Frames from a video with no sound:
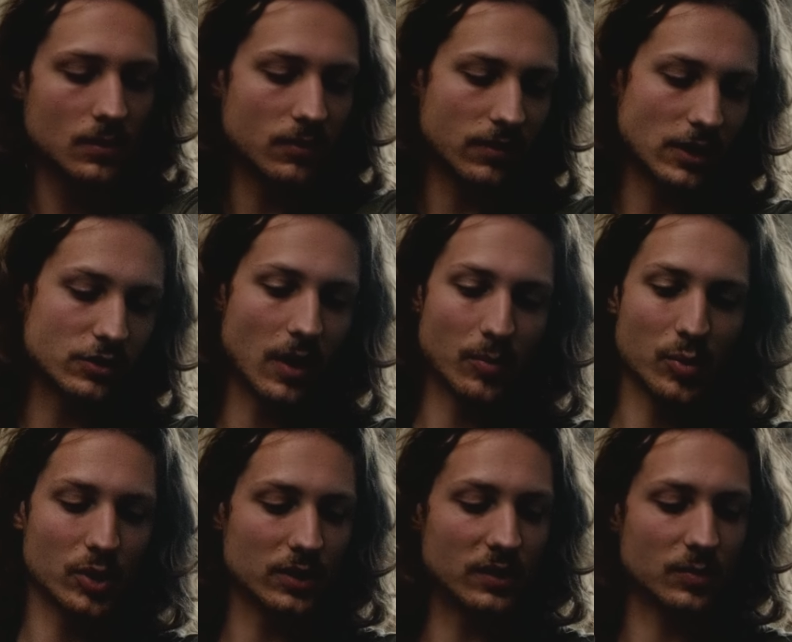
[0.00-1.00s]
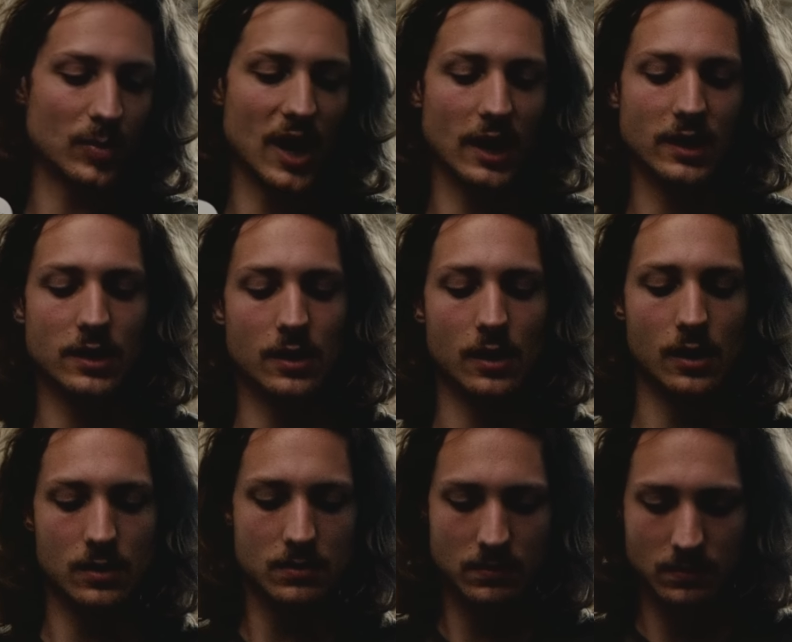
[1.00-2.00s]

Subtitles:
if I try and put this back here,